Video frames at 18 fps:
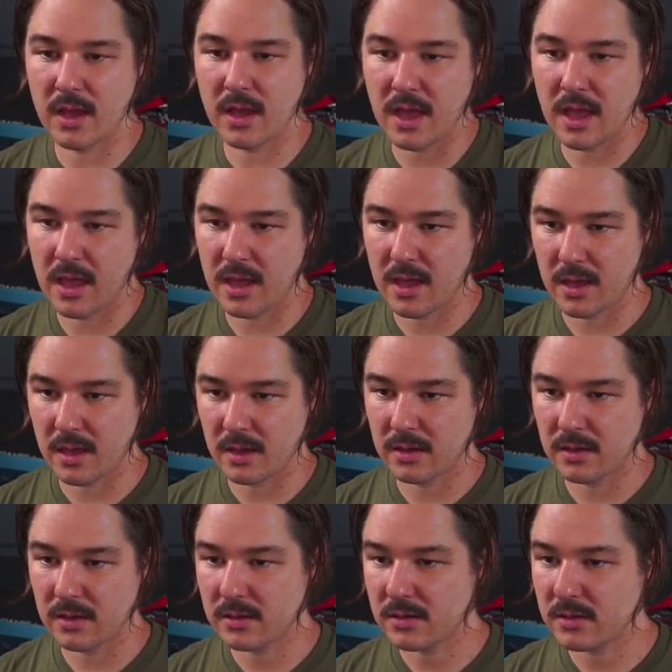
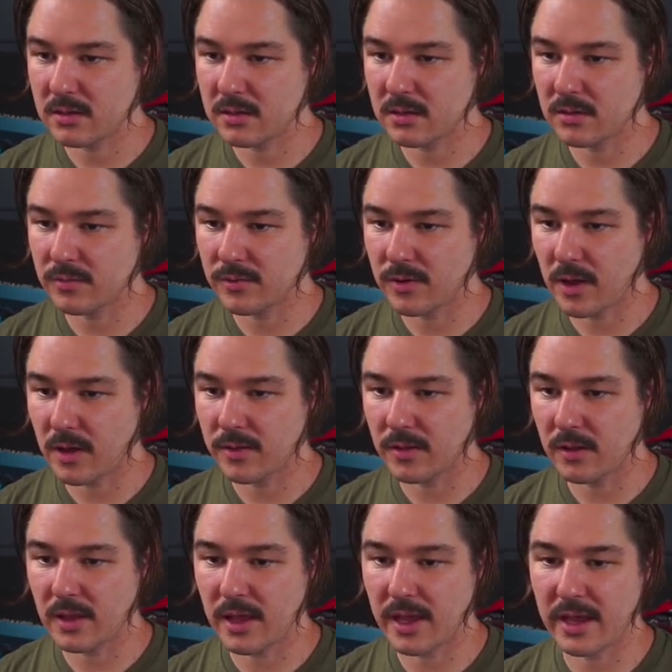and run the
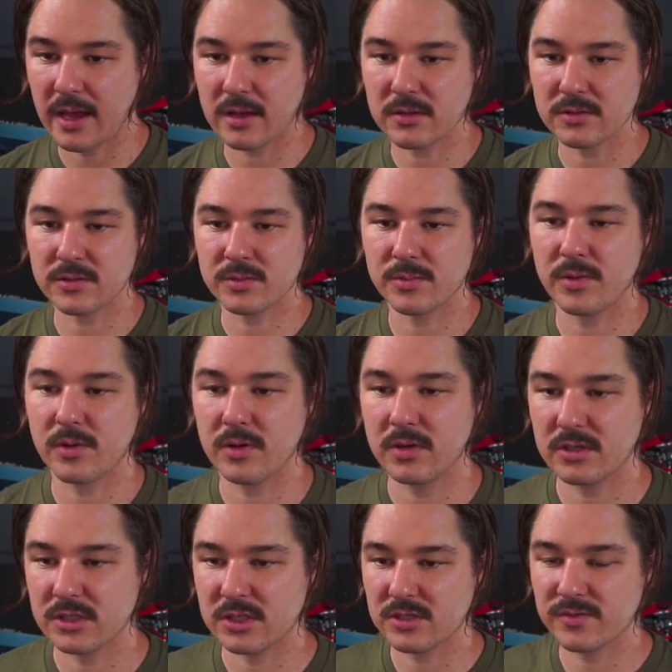Lighthouse report
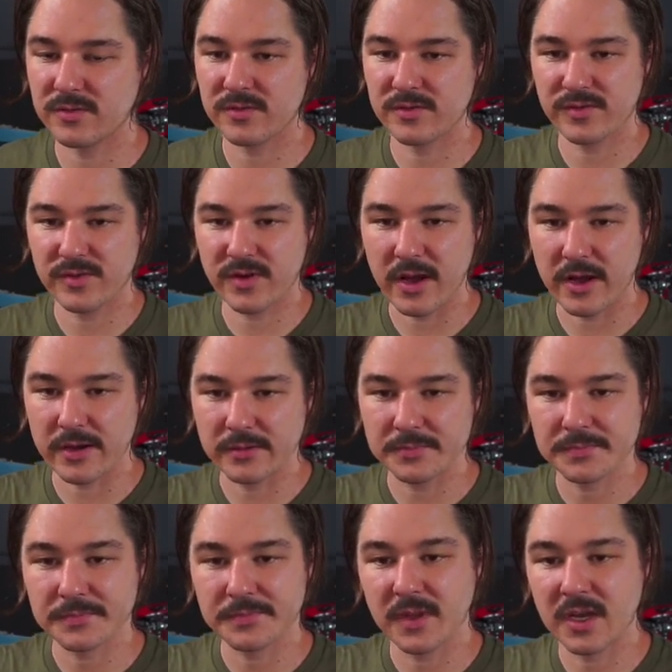just for fun,
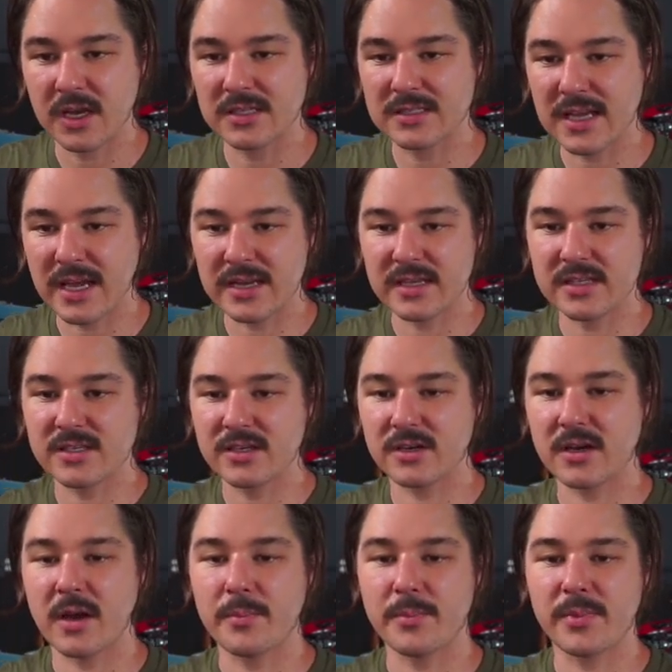because that is her
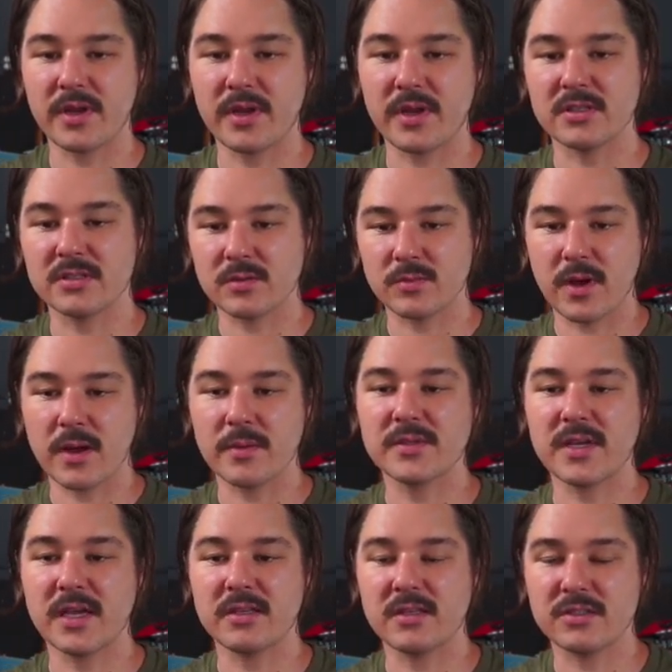company's
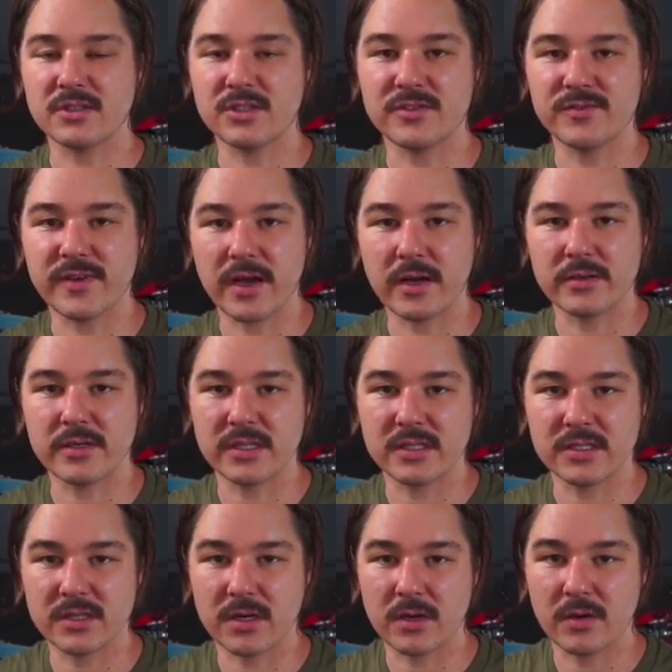website that she founded.
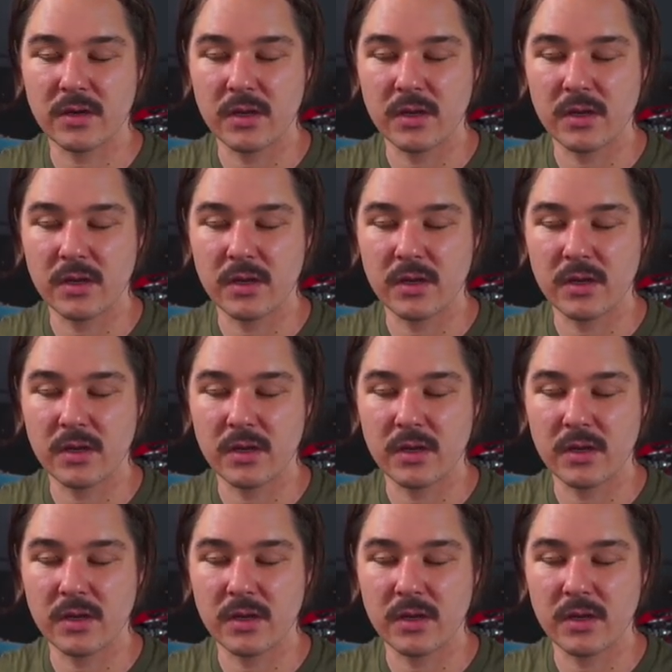So